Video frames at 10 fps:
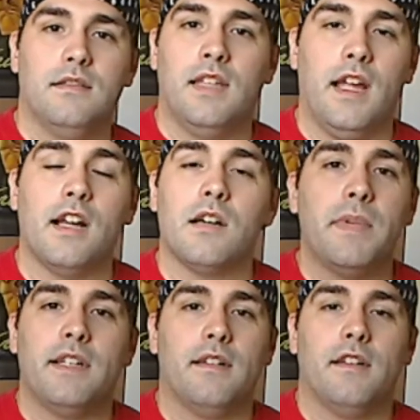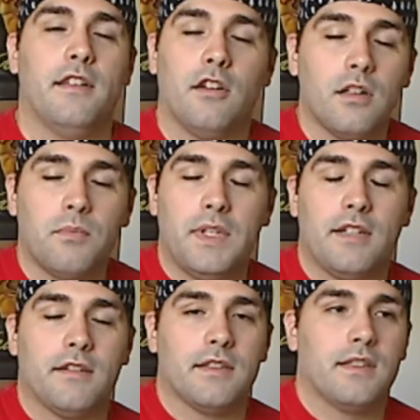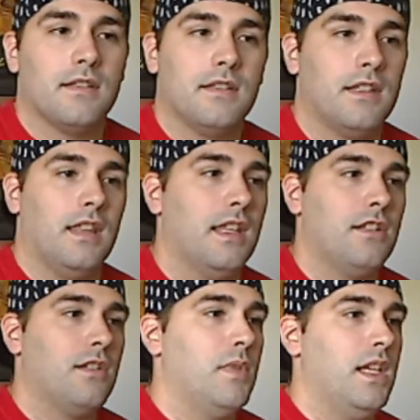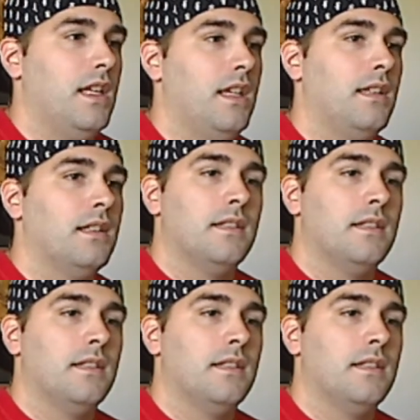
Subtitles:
Earthbenders, they should be